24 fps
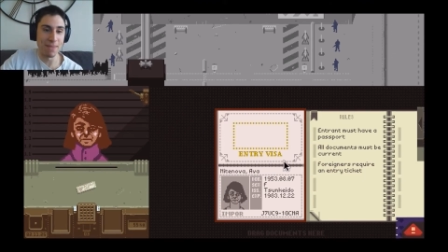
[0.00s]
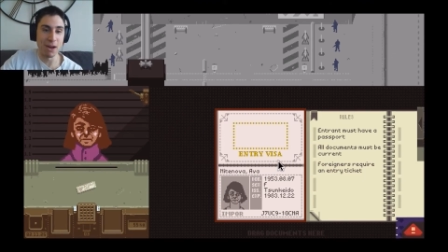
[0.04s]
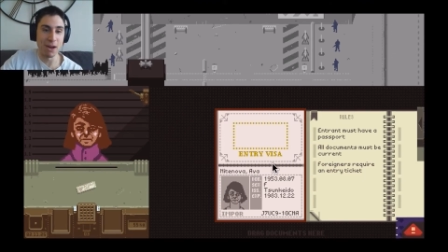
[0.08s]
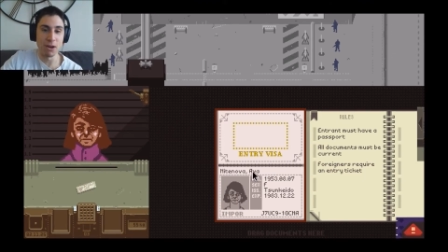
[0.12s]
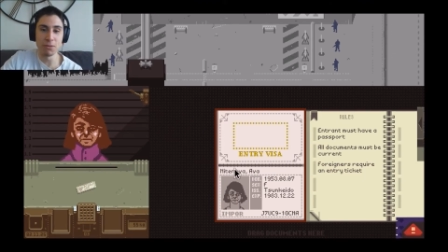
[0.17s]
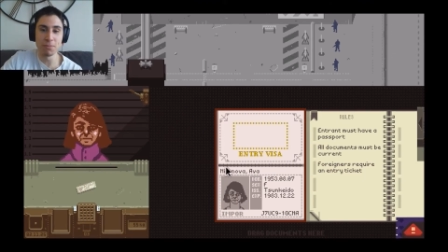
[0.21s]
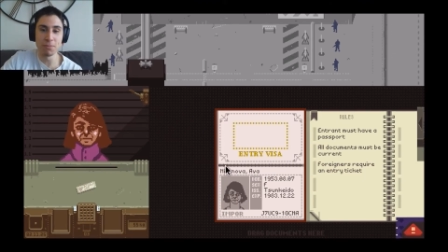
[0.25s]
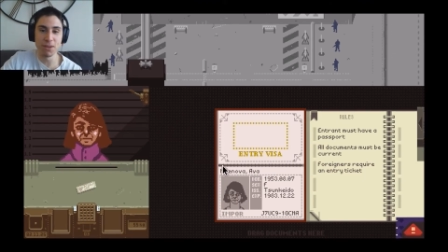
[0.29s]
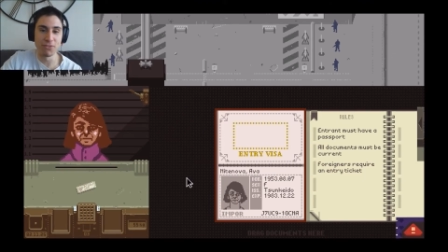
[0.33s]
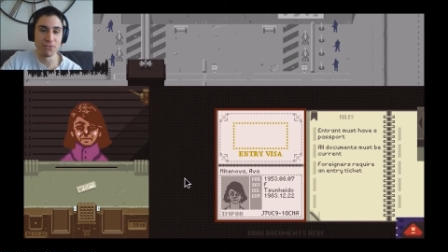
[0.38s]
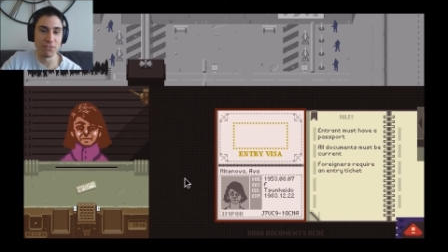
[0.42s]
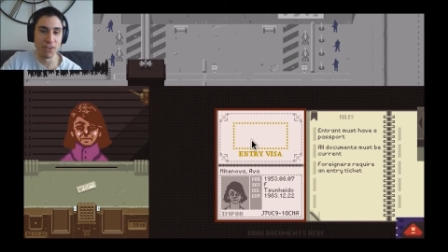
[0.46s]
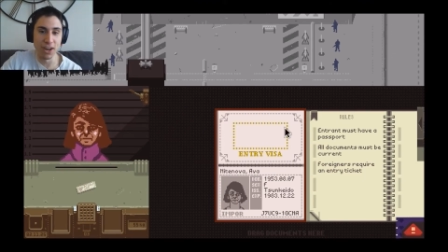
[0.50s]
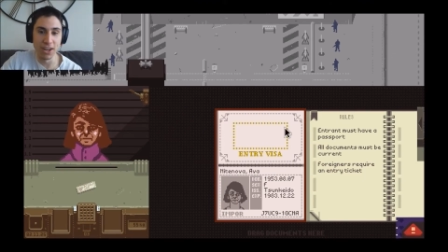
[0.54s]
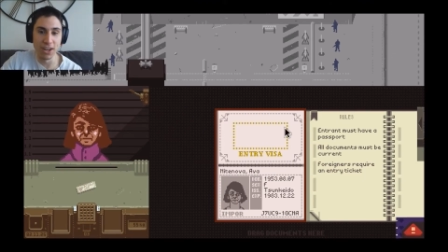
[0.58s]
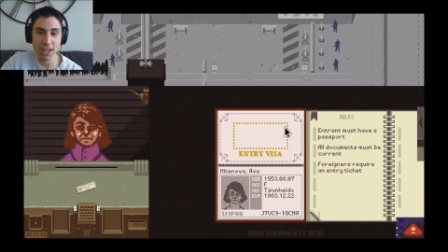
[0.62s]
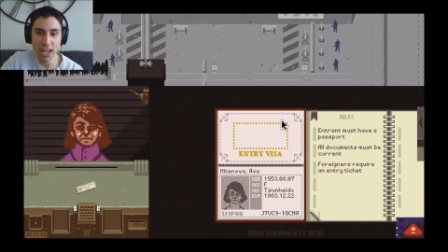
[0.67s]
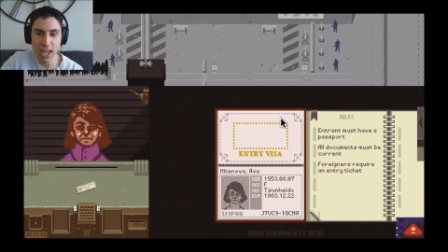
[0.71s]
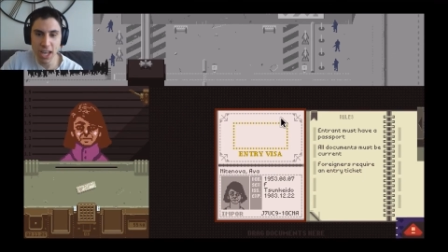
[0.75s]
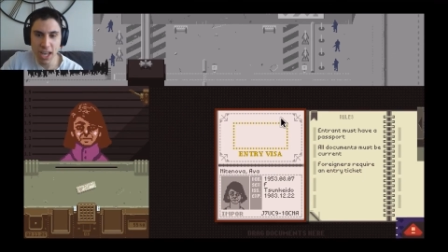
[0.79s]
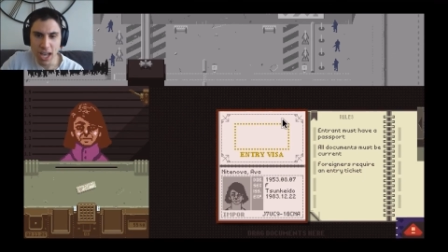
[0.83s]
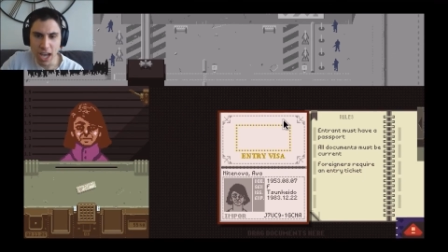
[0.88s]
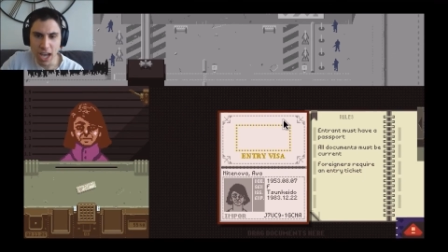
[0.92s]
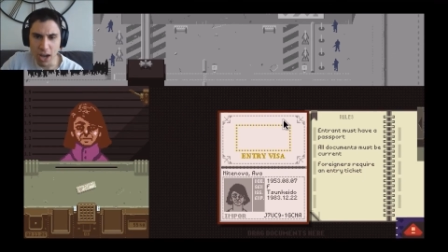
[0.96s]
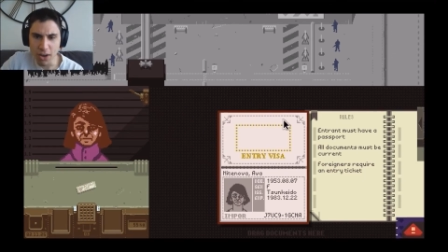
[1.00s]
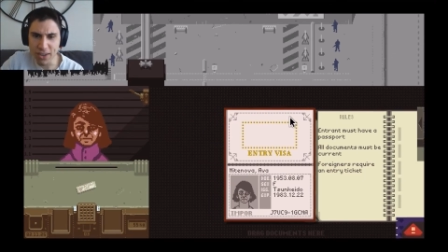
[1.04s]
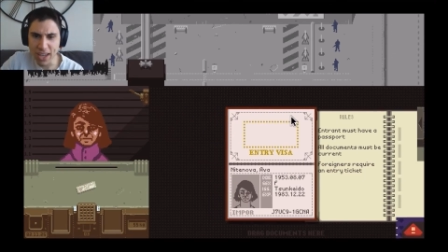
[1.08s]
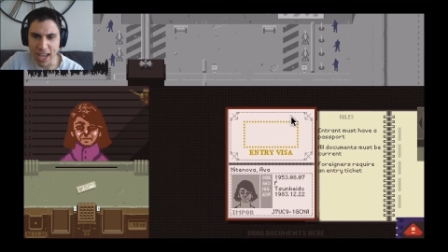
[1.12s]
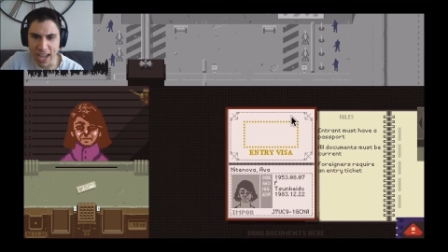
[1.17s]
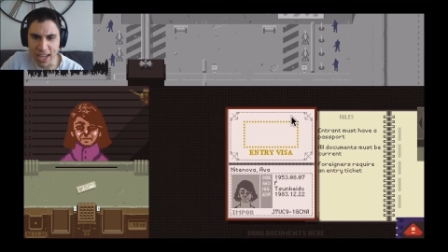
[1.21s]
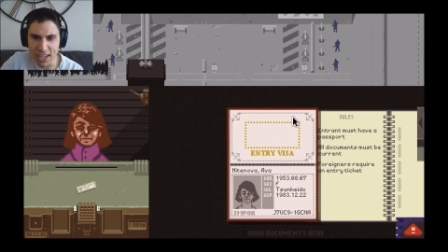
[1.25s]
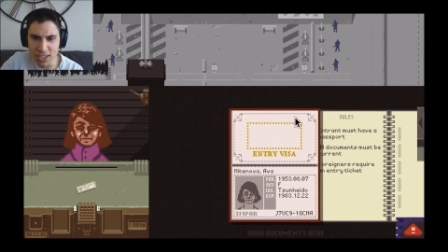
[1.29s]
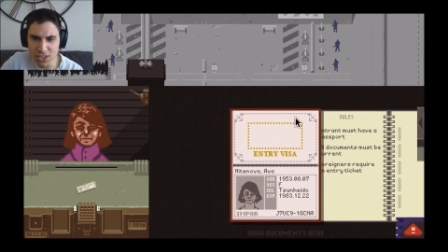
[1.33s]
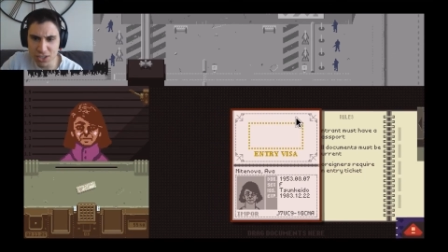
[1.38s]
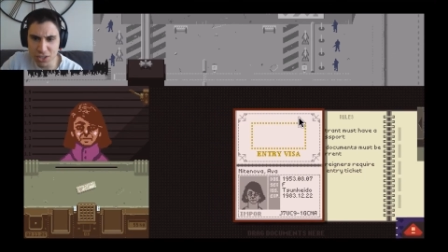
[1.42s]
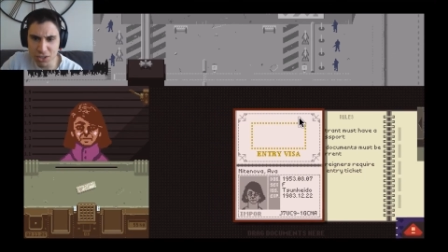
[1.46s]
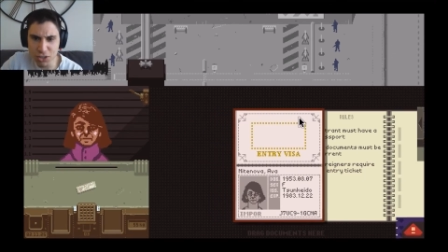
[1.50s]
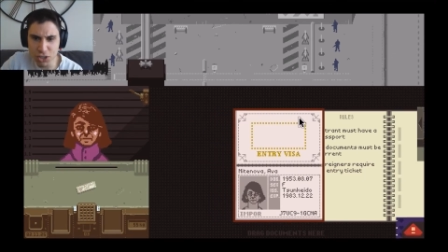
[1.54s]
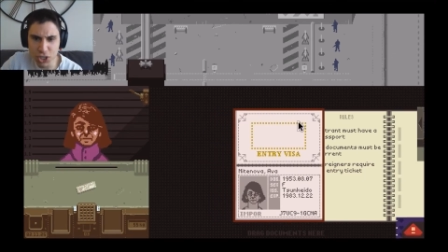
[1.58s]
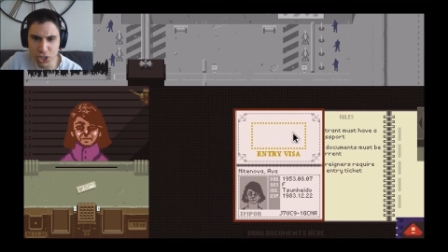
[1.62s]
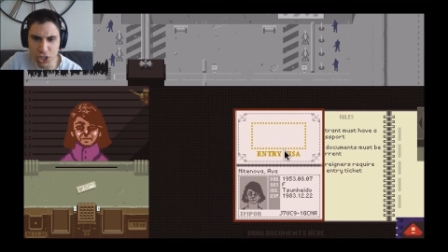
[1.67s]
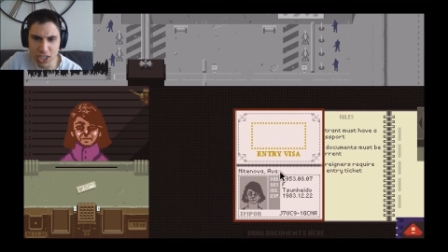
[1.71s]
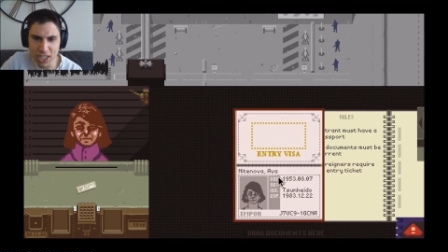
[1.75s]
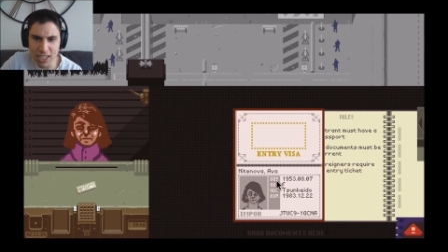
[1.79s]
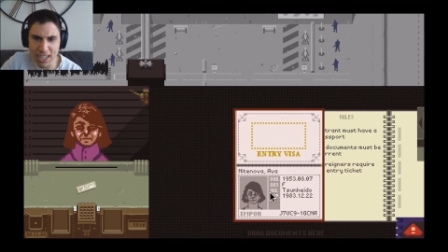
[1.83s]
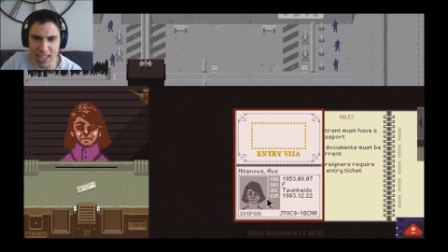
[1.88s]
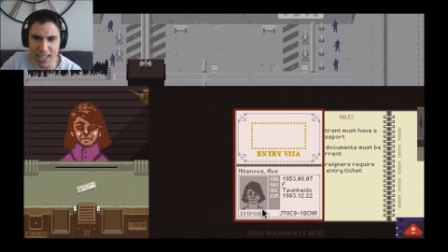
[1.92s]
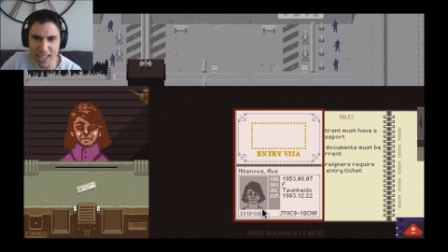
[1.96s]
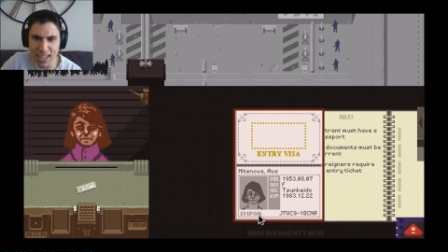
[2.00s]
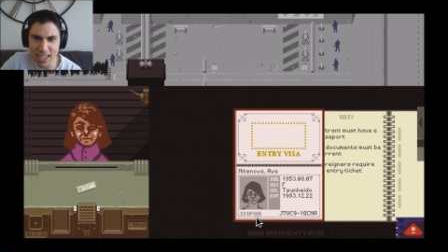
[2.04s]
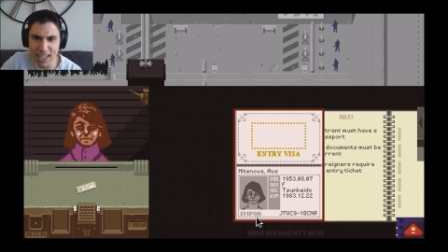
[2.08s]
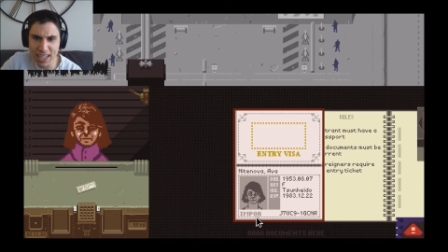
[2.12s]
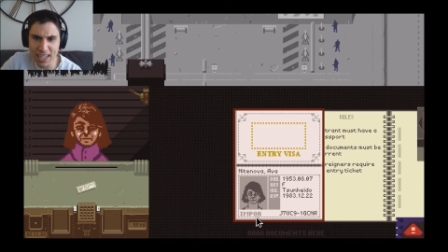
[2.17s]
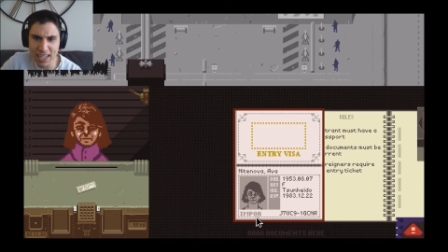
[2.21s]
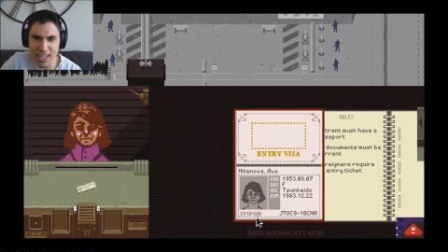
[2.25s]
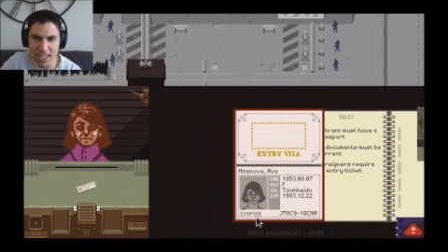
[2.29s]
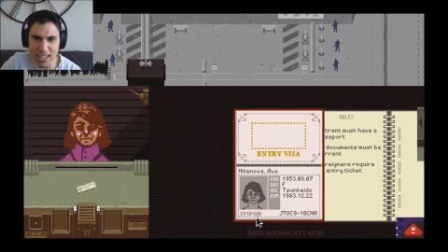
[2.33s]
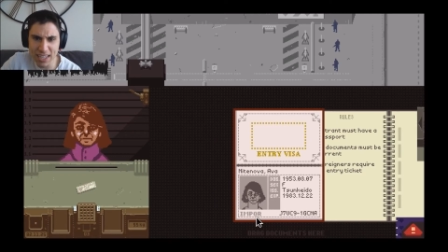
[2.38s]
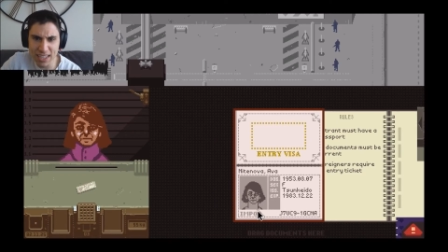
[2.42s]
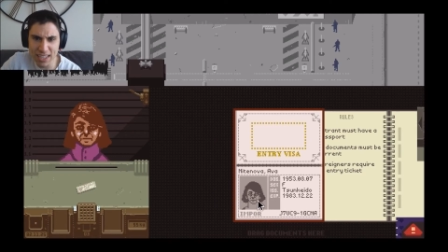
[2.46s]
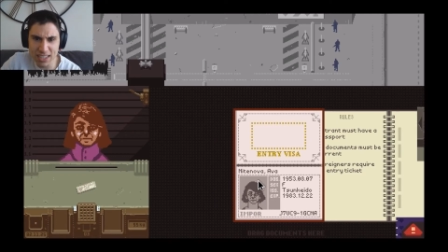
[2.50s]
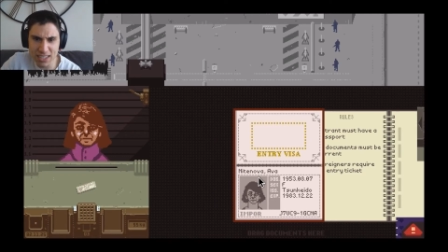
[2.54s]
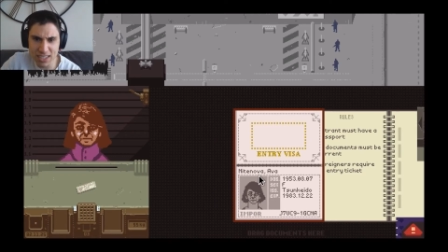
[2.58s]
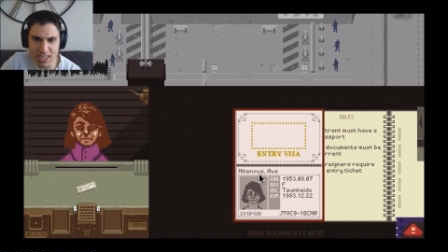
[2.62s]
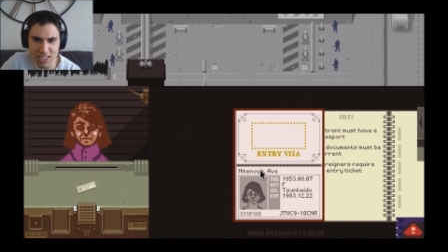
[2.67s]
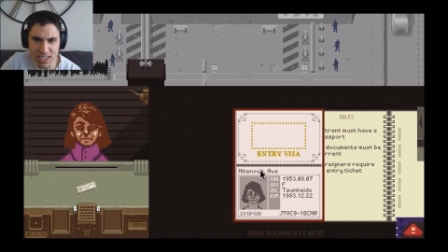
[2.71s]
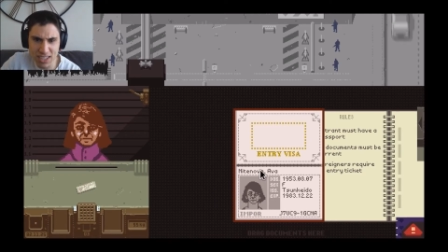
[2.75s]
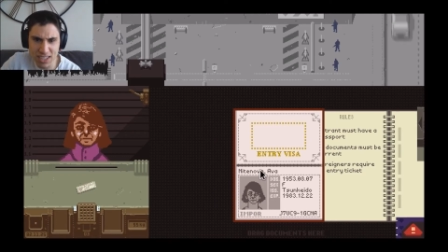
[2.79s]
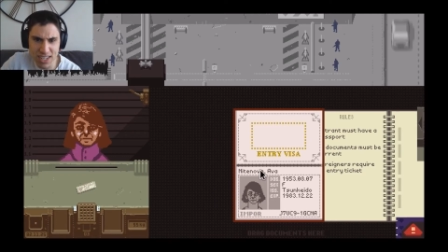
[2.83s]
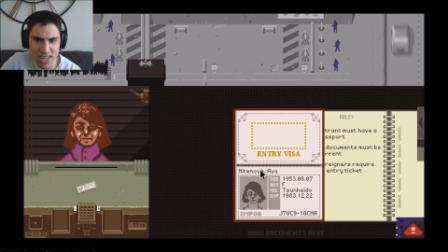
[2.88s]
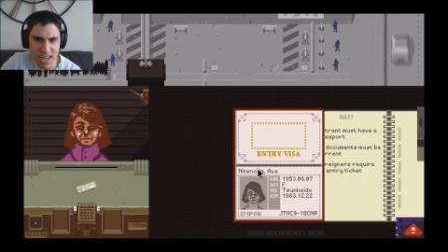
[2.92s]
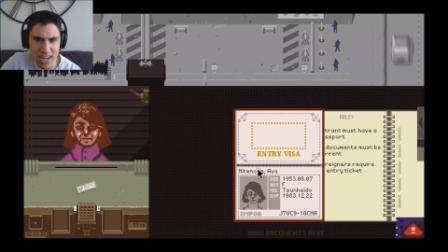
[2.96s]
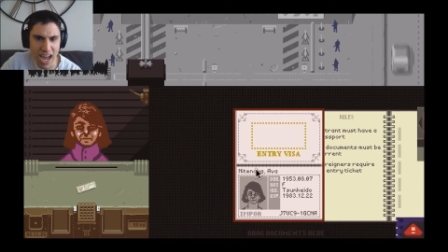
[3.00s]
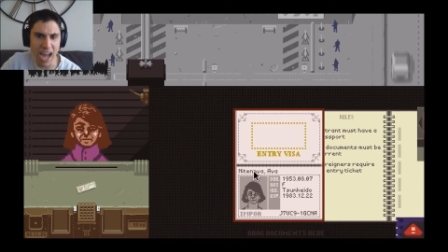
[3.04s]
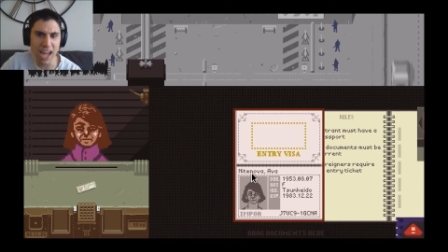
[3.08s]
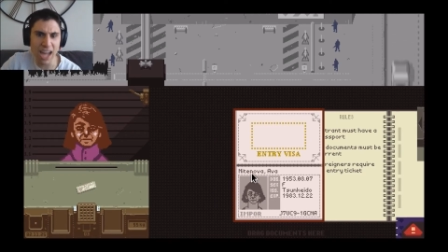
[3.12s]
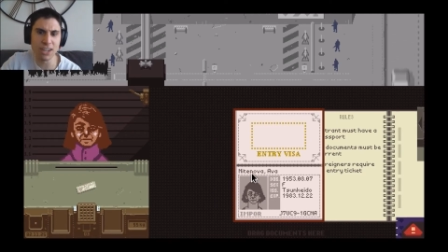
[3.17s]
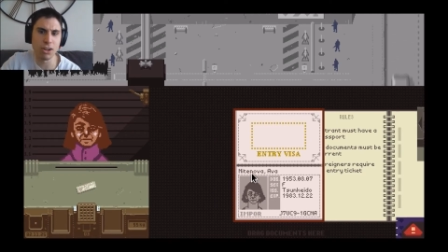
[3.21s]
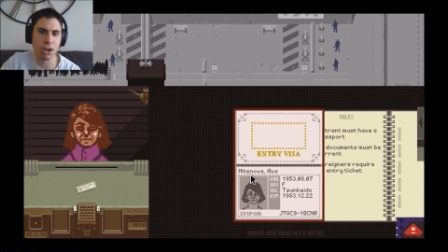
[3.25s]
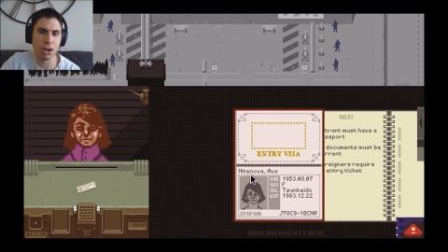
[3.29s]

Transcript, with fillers: That would be fun. Okay, so she is not